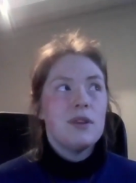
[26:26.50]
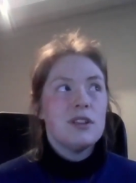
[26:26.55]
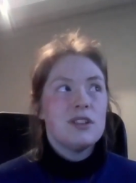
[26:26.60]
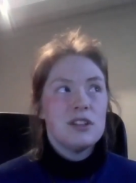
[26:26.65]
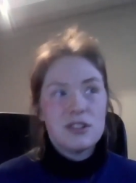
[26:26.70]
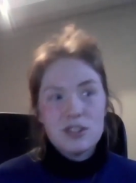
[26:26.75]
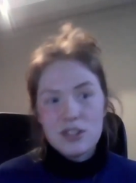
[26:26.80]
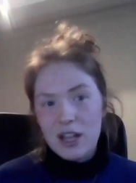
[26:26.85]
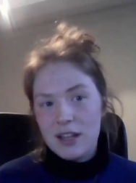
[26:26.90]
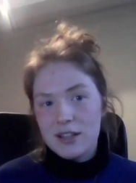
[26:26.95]

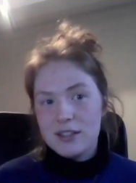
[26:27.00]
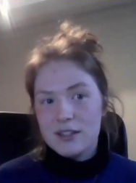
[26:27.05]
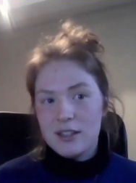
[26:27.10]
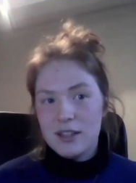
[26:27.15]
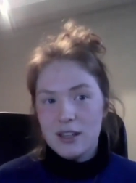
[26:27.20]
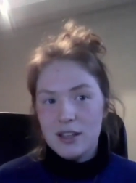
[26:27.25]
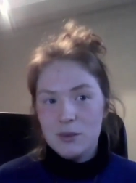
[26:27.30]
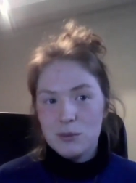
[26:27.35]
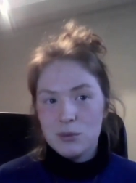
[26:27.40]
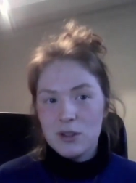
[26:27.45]
suggest
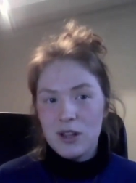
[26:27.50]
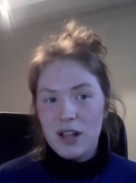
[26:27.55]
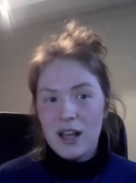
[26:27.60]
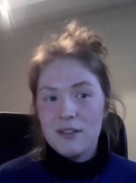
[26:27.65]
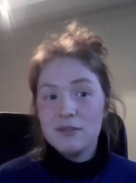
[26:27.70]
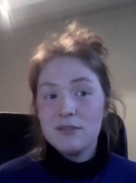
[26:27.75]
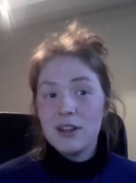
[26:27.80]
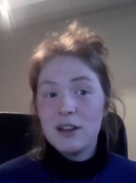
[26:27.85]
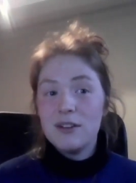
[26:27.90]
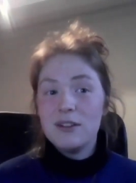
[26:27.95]
that it will
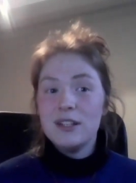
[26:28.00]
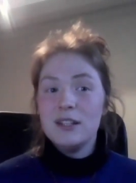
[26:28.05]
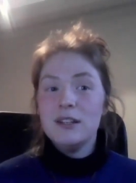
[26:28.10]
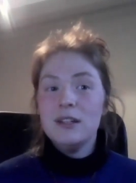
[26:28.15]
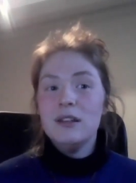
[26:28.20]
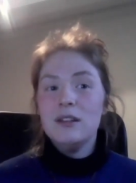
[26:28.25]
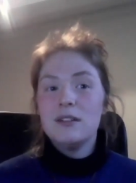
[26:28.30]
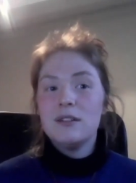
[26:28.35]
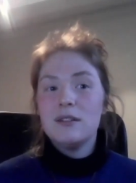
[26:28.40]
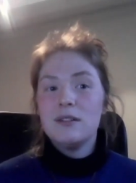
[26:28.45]
have
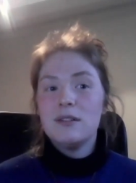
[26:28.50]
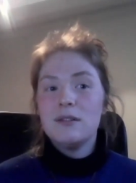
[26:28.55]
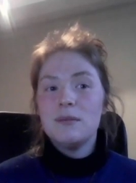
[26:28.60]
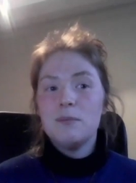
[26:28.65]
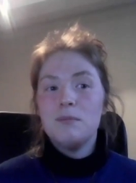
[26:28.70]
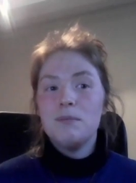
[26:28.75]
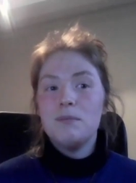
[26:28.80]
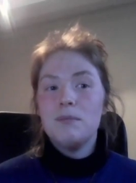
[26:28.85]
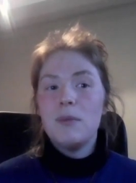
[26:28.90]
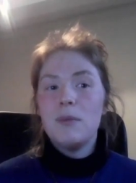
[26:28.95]
very
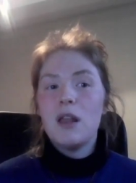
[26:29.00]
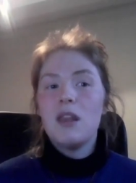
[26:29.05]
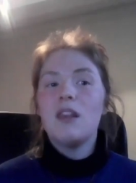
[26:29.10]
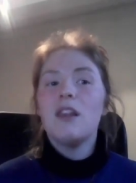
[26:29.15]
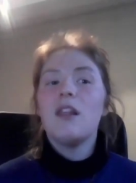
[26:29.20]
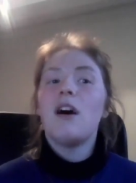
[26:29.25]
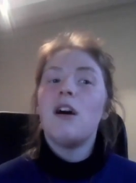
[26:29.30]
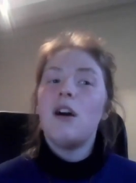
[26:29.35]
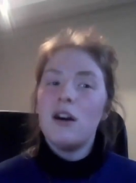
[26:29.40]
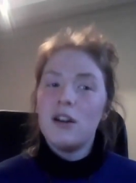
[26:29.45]

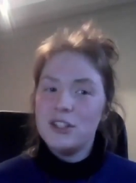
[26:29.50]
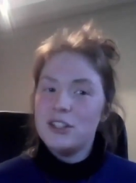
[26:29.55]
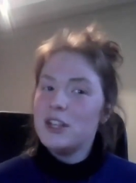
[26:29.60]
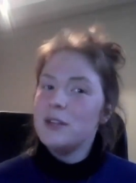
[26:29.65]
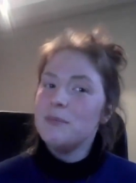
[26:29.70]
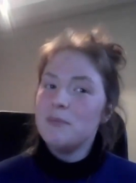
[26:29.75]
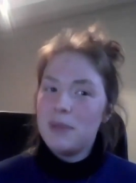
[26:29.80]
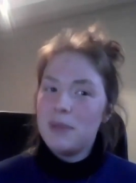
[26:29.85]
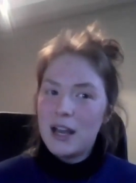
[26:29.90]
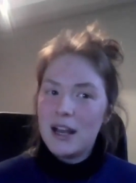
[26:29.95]
large
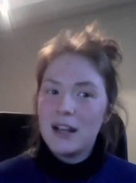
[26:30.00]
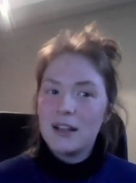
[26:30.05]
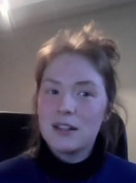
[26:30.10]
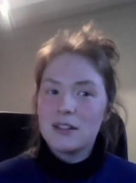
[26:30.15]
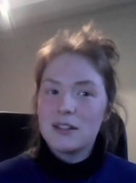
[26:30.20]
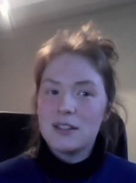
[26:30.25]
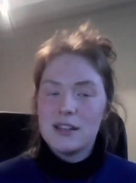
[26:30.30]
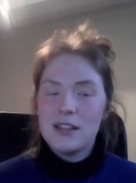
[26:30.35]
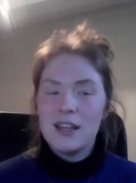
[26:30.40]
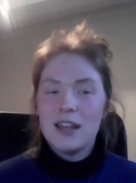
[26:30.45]

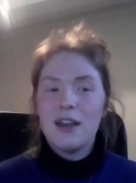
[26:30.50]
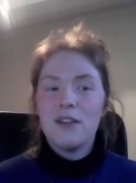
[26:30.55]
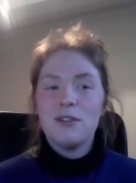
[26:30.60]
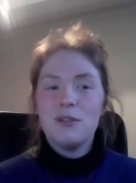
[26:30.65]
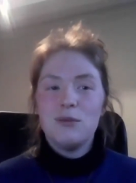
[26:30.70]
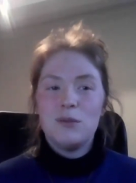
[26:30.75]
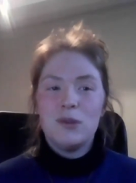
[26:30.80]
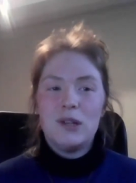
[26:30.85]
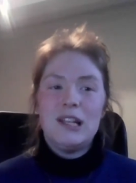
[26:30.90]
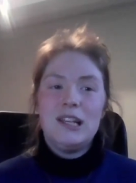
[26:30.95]
impacts. They
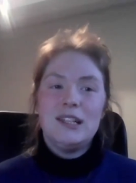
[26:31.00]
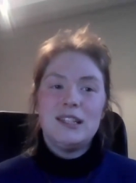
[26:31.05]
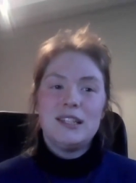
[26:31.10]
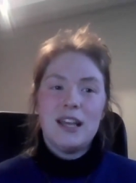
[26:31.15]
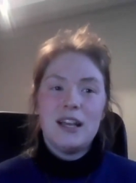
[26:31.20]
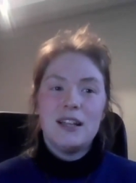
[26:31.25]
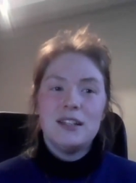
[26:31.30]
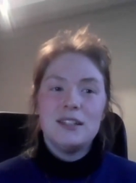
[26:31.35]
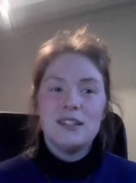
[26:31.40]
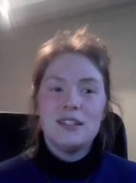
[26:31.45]
haven't really
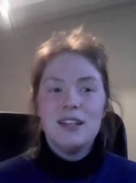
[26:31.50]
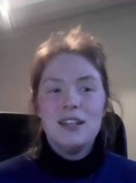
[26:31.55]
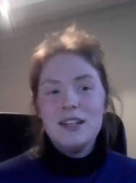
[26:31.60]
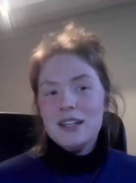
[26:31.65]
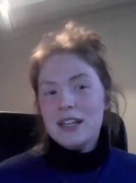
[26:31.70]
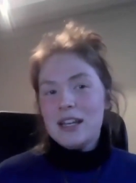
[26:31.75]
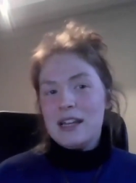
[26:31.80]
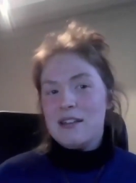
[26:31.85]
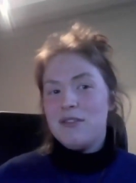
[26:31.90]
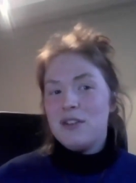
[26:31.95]
said
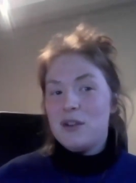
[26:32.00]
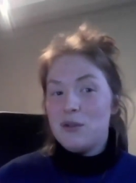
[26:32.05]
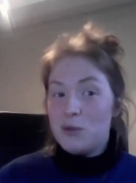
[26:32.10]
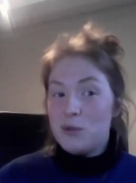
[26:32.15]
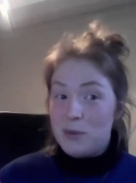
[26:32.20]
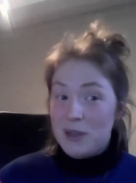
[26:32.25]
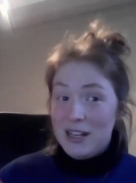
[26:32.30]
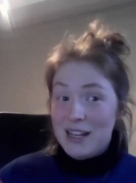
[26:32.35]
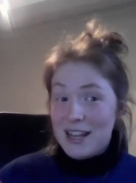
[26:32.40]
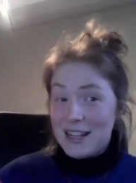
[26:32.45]
if it
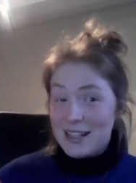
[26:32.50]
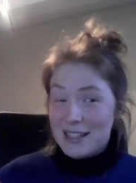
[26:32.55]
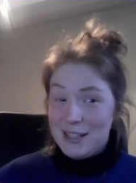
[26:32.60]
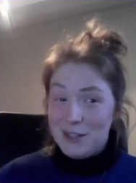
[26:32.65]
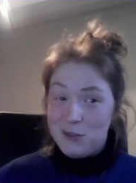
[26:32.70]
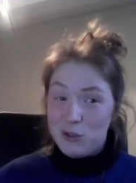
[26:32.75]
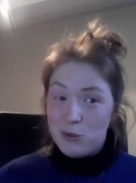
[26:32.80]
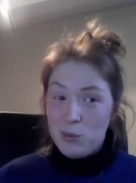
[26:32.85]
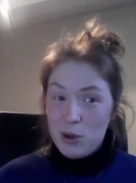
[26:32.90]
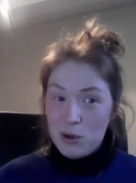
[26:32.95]
will be
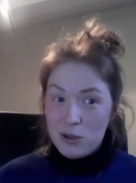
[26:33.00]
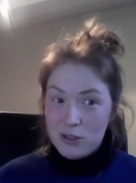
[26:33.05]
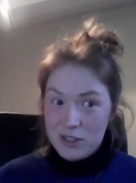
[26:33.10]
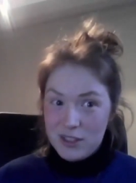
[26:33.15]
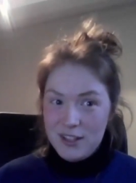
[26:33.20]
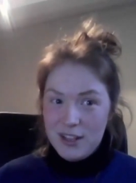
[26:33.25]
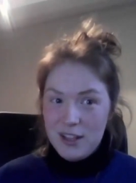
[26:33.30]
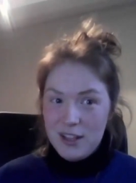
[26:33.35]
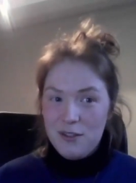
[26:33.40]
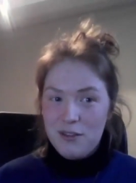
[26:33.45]
negative or
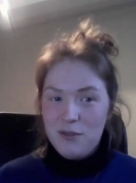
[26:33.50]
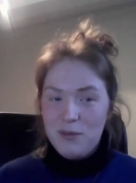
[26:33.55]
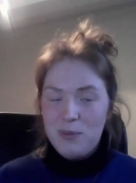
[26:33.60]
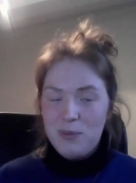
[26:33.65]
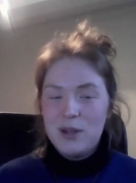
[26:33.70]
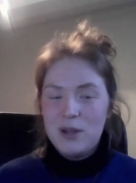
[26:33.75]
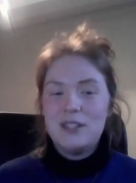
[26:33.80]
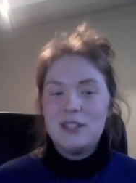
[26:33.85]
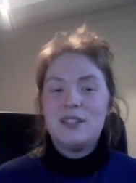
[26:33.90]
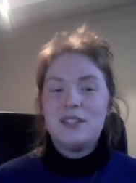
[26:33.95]
positive,
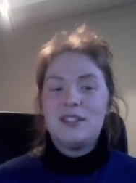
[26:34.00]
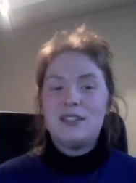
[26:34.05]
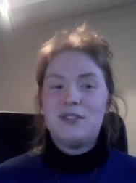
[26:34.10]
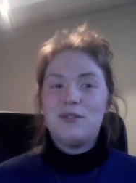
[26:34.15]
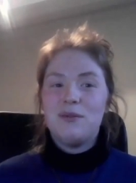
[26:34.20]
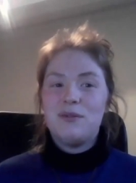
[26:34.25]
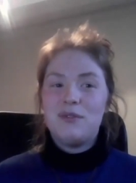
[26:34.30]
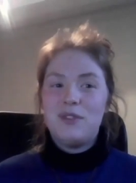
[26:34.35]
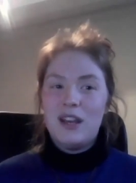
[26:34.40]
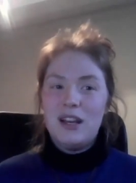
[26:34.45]
but
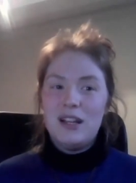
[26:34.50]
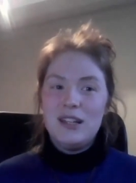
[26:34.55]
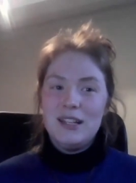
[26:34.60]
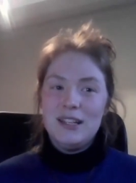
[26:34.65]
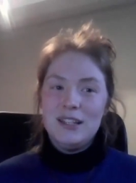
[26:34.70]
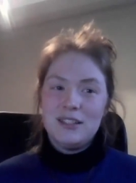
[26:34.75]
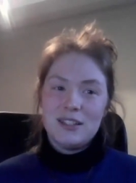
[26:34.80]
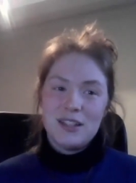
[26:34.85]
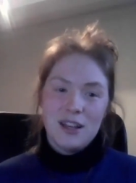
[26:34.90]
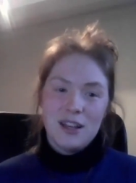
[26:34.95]
it's
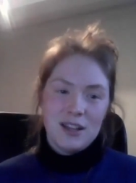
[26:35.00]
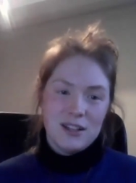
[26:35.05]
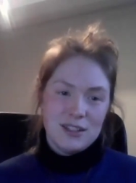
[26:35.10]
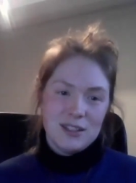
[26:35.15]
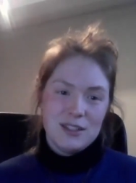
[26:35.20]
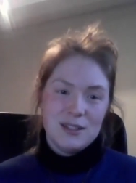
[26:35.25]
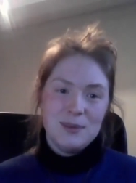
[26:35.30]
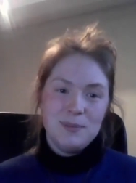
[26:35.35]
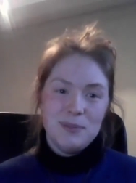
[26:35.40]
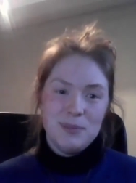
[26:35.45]
fairly
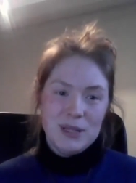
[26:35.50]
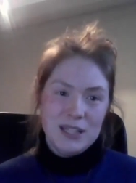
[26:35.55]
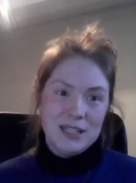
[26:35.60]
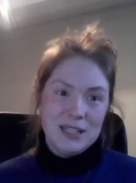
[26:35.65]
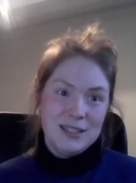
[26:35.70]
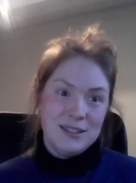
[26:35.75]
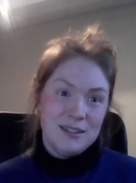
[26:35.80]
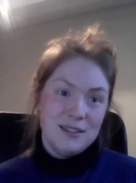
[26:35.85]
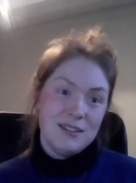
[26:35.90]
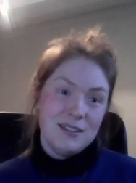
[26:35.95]
certain to
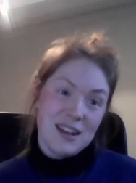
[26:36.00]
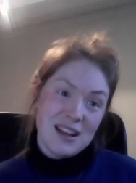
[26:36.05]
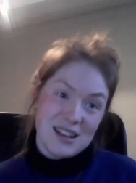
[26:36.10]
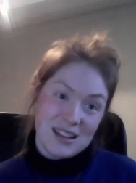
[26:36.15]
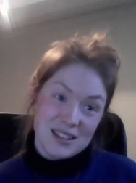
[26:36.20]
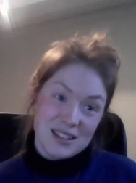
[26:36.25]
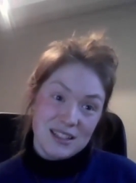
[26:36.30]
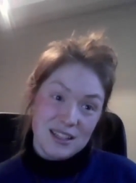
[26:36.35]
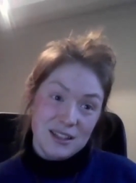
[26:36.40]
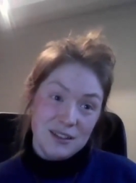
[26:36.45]
be
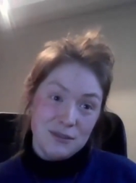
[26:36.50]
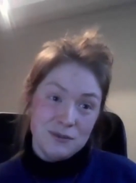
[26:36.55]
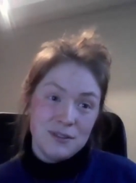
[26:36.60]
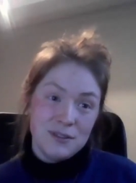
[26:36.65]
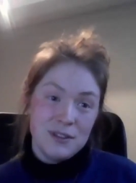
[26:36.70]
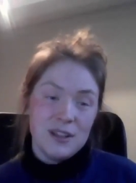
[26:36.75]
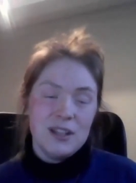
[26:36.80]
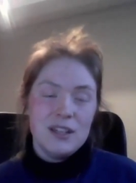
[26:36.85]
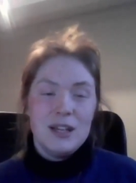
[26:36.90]
negative.